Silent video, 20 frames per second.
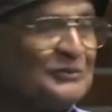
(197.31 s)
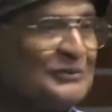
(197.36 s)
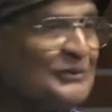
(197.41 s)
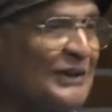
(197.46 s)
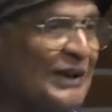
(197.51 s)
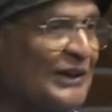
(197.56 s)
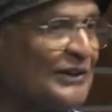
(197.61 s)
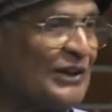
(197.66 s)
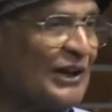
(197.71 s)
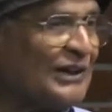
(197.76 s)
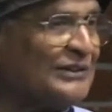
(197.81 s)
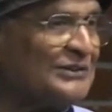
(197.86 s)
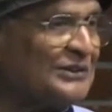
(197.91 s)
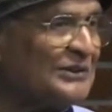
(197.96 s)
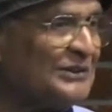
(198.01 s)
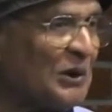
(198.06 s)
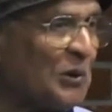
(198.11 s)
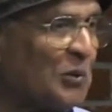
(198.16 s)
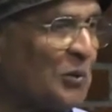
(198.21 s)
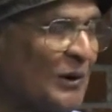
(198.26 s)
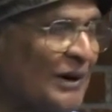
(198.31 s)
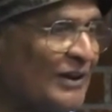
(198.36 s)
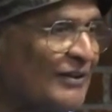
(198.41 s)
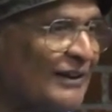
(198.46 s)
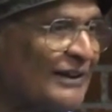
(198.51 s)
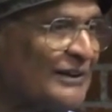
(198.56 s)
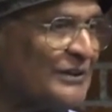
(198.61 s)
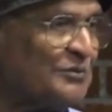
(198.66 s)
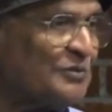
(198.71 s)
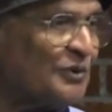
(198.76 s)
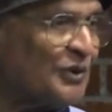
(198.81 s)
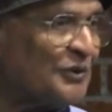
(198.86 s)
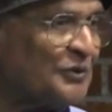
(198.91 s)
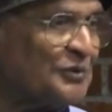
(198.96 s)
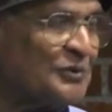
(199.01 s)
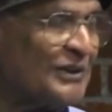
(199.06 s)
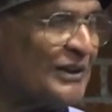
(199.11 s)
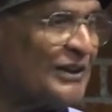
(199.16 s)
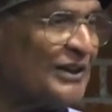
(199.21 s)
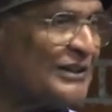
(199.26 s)
we are not aware anymore.
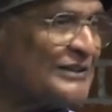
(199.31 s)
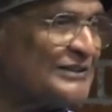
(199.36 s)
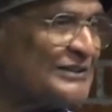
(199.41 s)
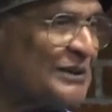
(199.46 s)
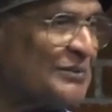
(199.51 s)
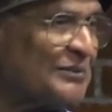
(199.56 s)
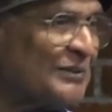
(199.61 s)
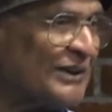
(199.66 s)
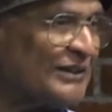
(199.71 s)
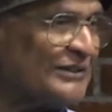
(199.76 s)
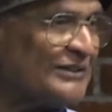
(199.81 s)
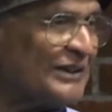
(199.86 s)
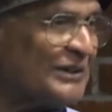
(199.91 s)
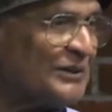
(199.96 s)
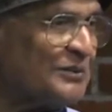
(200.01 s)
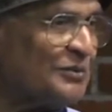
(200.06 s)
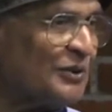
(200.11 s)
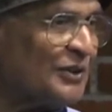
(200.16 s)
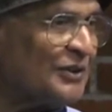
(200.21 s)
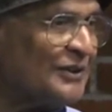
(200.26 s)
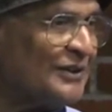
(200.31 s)
We are not separate anymore.